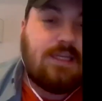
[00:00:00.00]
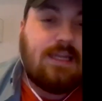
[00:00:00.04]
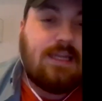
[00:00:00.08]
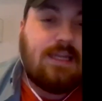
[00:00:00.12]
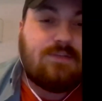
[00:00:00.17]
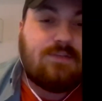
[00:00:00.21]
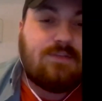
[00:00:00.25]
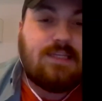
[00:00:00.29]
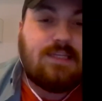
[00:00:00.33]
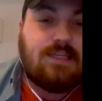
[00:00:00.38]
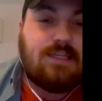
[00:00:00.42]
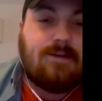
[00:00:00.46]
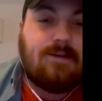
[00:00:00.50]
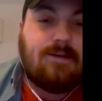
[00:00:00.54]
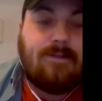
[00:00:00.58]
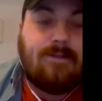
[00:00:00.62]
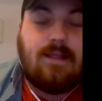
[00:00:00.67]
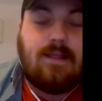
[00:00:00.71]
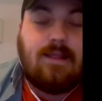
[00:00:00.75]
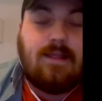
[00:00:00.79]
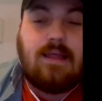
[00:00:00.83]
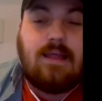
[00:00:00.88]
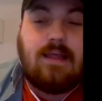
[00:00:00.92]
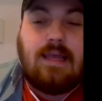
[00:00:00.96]
and everything.
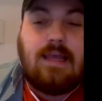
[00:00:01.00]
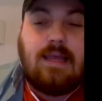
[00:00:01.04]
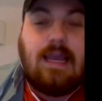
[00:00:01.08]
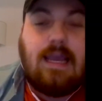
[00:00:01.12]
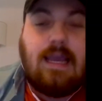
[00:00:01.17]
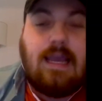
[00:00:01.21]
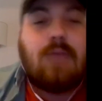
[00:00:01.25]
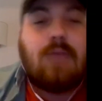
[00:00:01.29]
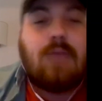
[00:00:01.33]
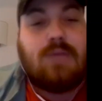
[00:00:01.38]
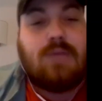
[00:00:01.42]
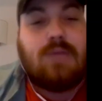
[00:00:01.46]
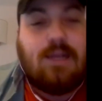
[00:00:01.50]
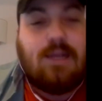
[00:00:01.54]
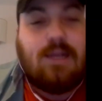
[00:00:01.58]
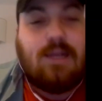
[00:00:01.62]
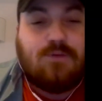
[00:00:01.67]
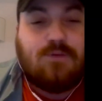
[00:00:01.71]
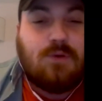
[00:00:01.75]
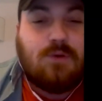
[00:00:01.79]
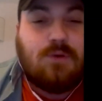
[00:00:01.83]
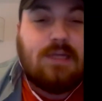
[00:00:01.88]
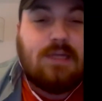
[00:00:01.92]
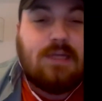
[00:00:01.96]
And we kind of
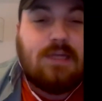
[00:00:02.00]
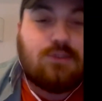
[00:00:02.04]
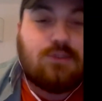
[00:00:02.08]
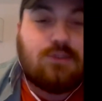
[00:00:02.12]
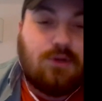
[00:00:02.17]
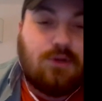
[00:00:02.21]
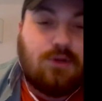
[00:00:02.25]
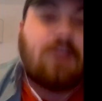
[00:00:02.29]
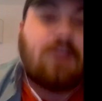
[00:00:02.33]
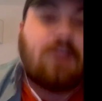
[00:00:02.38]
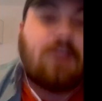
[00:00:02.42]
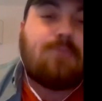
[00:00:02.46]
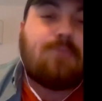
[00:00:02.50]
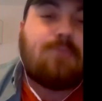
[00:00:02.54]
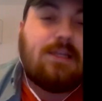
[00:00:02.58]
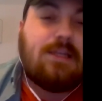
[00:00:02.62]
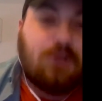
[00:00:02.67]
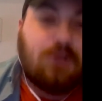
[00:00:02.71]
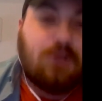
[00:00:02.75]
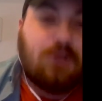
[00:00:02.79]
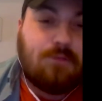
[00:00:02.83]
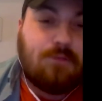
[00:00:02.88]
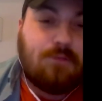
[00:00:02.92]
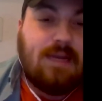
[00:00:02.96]
agree he should not have been
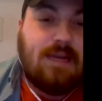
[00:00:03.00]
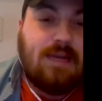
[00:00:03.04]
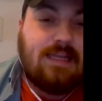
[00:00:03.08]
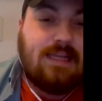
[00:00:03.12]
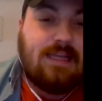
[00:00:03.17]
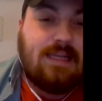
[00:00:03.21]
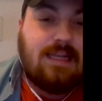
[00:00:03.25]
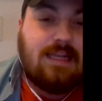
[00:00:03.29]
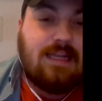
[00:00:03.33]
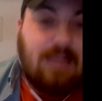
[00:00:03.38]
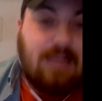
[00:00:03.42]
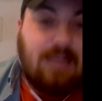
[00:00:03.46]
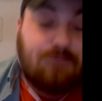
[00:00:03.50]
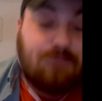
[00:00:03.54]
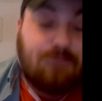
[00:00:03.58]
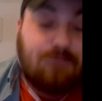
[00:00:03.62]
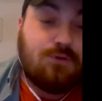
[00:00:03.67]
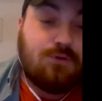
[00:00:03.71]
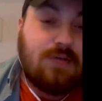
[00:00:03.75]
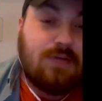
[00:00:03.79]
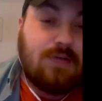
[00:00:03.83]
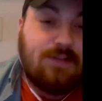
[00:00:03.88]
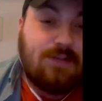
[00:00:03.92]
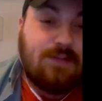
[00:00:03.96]
caught by that left
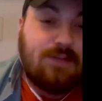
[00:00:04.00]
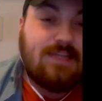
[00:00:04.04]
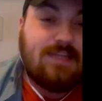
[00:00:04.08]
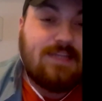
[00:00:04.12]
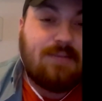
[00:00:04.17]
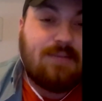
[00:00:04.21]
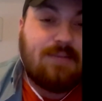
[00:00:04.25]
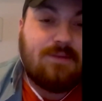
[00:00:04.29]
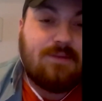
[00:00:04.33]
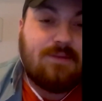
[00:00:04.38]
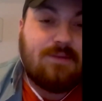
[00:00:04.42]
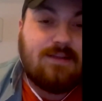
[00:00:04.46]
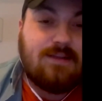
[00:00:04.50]
hook at the time.